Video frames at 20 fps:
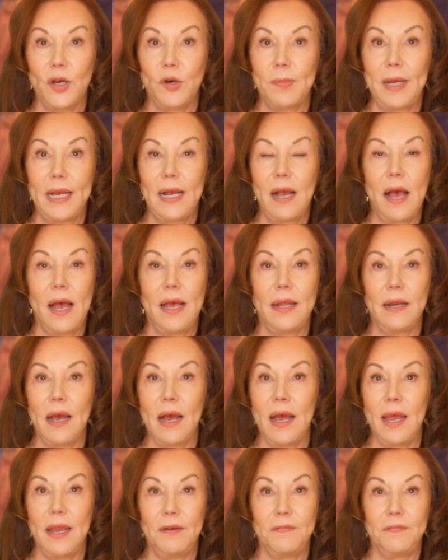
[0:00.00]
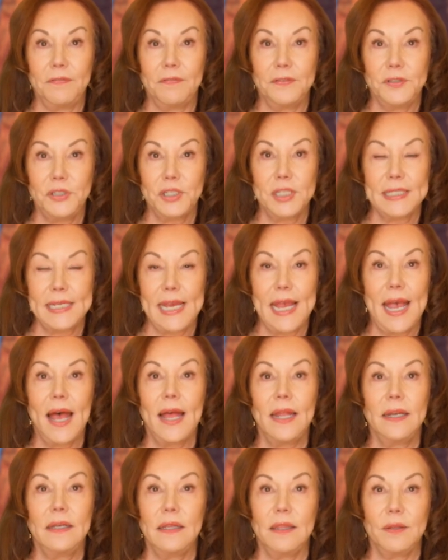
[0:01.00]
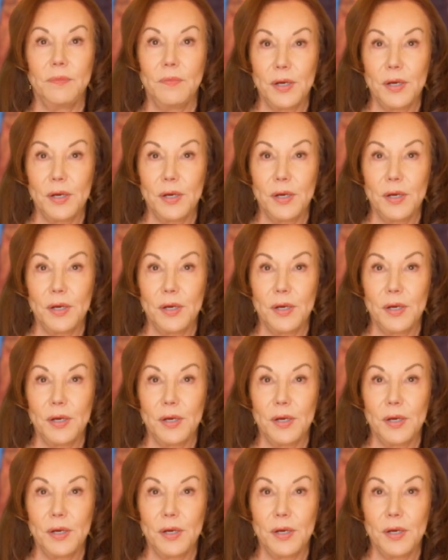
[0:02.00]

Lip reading: "Oh my God, I've just had the